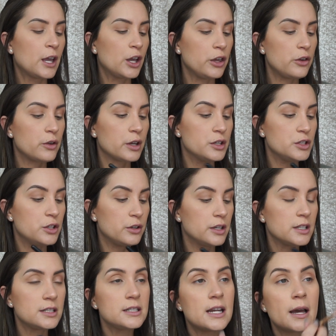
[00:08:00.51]
you can do
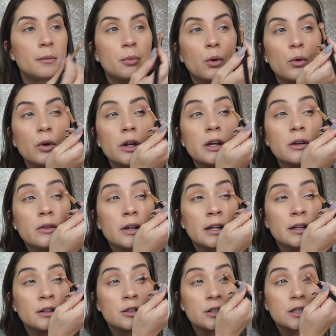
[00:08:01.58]
this step or you
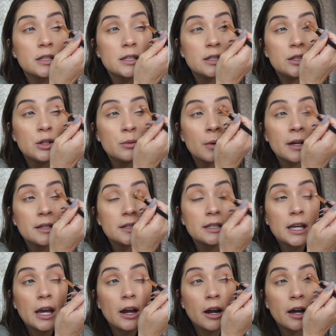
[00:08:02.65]
can just do
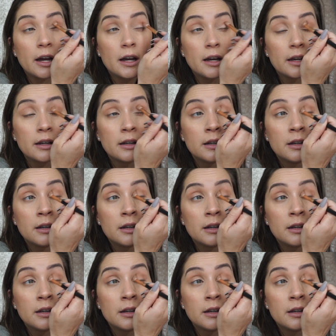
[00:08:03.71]
mascara